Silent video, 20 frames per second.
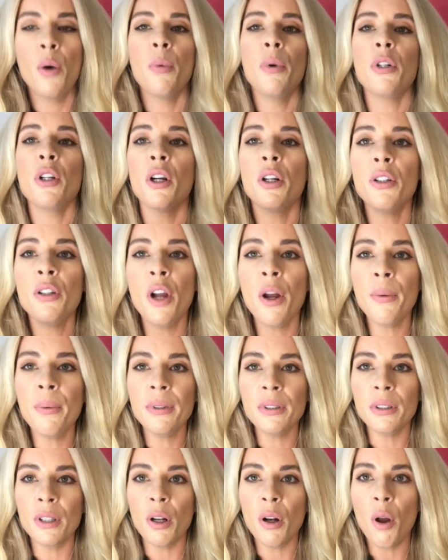which I know
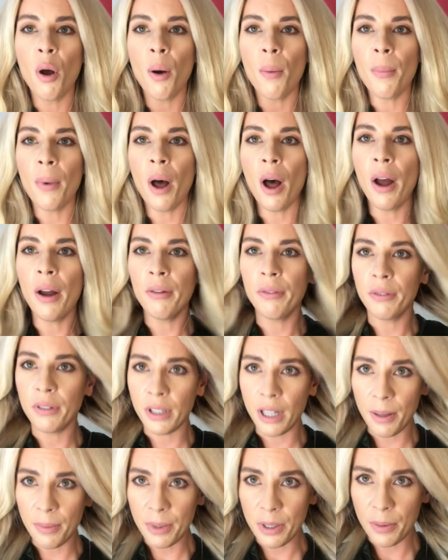is a lot, but I've
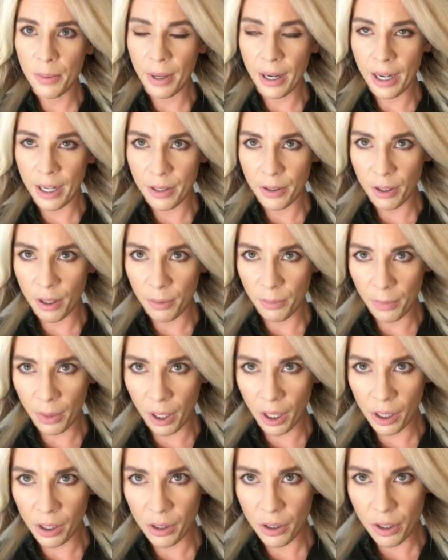damaged my hair so
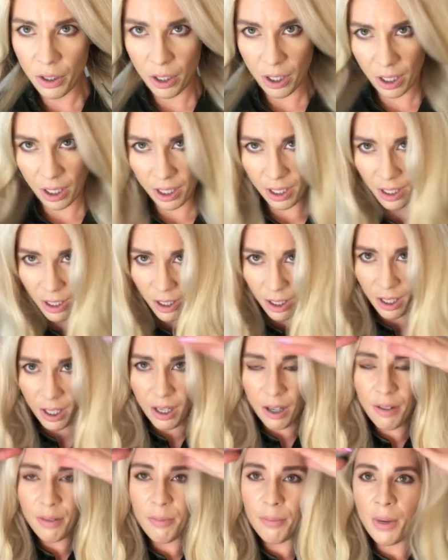much and I
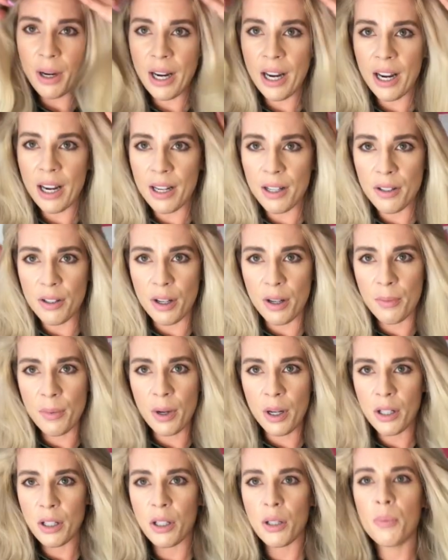love my hair so much.